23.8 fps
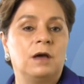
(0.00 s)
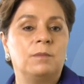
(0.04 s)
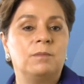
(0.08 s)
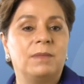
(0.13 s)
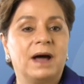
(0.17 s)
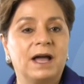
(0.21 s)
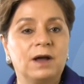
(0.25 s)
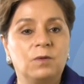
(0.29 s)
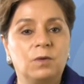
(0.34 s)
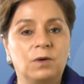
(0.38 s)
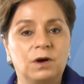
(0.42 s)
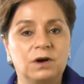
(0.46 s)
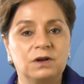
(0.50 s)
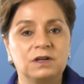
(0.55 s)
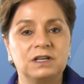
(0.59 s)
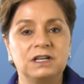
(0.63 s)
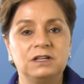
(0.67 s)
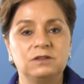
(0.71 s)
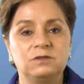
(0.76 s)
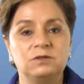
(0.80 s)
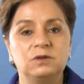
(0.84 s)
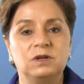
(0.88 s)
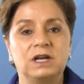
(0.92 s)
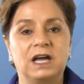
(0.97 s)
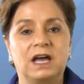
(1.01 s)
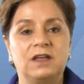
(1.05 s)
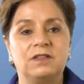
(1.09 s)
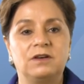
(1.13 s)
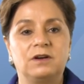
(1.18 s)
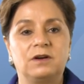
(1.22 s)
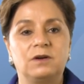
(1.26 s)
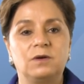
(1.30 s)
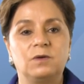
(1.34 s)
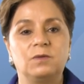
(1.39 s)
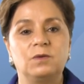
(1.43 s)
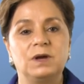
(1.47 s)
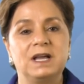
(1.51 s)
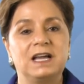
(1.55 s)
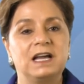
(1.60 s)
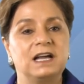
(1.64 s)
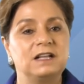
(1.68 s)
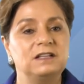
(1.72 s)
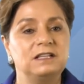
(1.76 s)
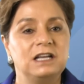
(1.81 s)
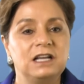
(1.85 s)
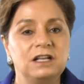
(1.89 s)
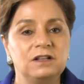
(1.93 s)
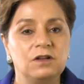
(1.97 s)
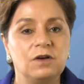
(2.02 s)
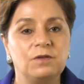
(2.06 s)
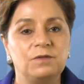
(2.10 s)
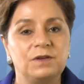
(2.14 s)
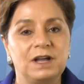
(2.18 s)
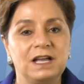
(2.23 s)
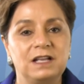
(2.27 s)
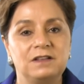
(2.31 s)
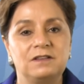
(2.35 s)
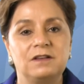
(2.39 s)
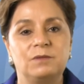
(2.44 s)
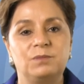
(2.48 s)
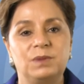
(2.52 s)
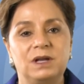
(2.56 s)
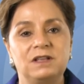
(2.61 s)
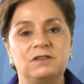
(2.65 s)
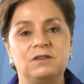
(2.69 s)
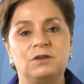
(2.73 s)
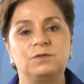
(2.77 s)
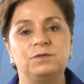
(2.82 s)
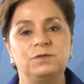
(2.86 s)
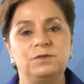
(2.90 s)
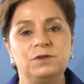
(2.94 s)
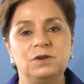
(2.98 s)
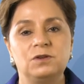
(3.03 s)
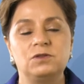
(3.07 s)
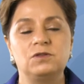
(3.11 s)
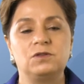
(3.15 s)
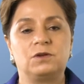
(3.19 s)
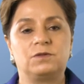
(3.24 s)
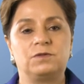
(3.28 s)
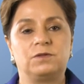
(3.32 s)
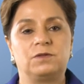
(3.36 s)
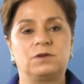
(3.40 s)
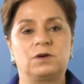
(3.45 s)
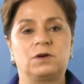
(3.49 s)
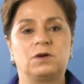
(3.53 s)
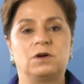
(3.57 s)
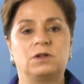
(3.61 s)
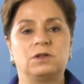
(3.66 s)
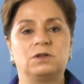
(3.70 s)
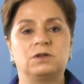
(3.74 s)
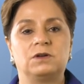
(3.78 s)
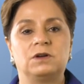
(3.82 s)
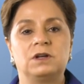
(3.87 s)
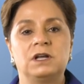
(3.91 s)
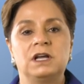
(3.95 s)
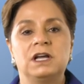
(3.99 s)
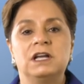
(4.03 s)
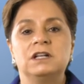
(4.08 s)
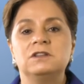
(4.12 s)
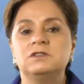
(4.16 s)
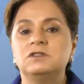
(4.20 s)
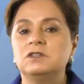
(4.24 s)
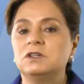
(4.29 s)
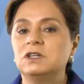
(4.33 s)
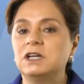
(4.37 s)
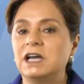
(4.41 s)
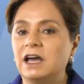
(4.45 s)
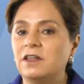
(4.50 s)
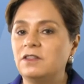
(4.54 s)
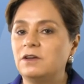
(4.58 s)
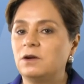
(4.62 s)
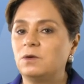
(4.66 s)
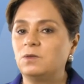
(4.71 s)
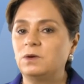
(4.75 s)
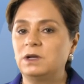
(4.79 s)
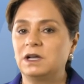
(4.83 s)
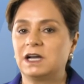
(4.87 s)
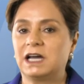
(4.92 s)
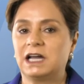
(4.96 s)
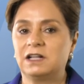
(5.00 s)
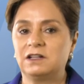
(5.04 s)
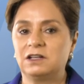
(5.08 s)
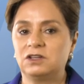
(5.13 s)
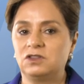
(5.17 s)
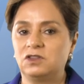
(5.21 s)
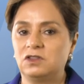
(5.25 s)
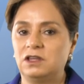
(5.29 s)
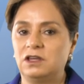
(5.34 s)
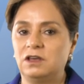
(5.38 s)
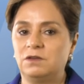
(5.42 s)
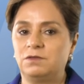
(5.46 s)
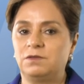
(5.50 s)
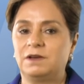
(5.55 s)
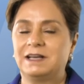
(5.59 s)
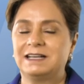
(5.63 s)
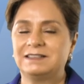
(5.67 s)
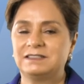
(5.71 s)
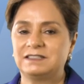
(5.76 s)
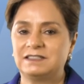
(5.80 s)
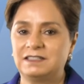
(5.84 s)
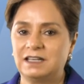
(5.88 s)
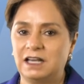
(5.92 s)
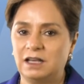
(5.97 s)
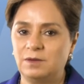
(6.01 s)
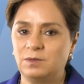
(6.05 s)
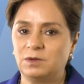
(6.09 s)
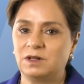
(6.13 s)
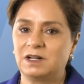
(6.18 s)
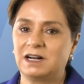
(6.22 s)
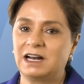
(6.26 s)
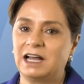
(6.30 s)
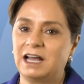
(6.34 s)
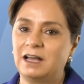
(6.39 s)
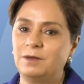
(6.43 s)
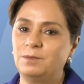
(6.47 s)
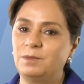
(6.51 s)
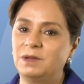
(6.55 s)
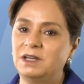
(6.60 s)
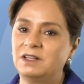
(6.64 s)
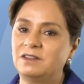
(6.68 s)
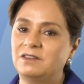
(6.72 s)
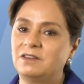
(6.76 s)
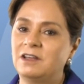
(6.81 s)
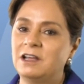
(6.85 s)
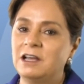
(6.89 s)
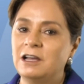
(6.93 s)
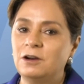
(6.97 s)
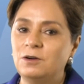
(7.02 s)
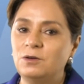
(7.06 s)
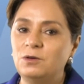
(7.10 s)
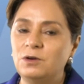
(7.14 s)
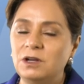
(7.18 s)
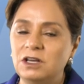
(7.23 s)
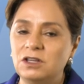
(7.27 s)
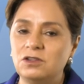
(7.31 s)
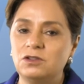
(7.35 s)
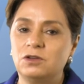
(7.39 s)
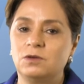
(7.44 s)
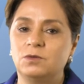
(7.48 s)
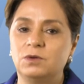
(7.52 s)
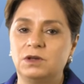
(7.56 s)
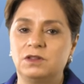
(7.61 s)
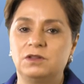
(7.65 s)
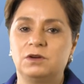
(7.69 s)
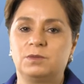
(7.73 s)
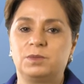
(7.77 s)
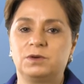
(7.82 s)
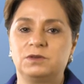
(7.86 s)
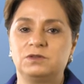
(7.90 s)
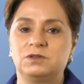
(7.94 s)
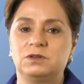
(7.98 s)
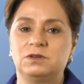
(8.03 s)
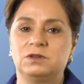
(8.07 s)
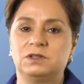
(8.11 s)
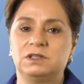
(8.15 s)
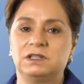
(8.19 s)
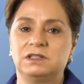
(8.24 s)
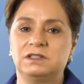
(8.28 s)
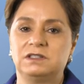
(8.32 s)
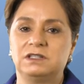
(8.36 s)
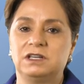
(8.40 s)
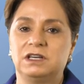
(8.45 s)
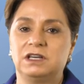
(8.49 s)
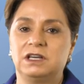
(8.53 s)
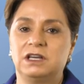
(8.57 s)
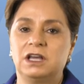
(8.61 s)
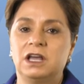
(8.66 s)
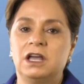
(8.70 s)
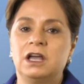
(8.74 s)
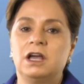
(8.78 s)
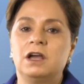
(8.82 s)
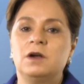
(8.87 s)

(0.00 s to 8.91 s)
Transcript: By working together, we can innovate a better future for all. Together, we can achieve a stable climate, rich with opportunity.